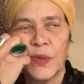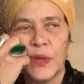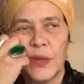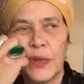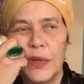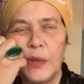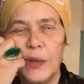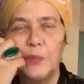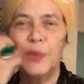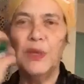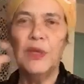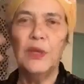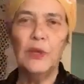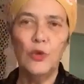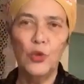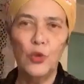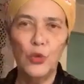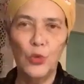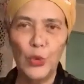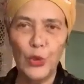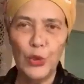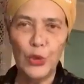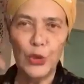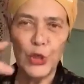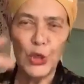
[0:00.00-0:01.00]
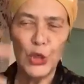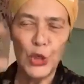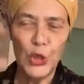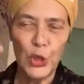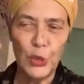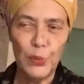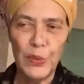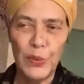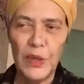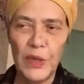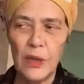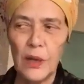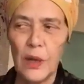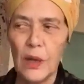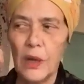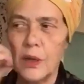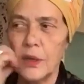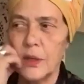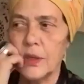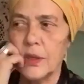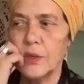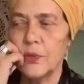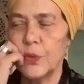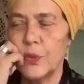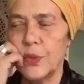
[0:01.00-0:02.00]
I've been in a workshop in
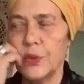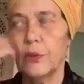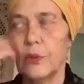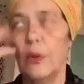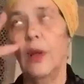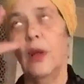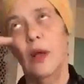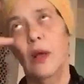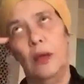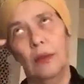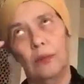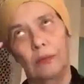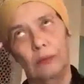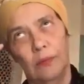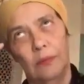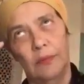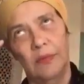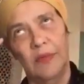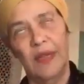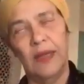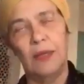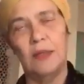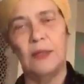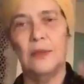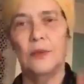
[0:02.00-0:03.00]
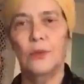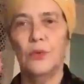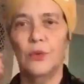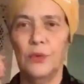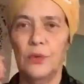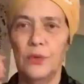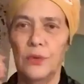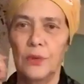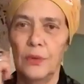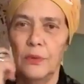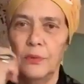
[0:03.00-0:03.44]
artwork. Oh, that's good.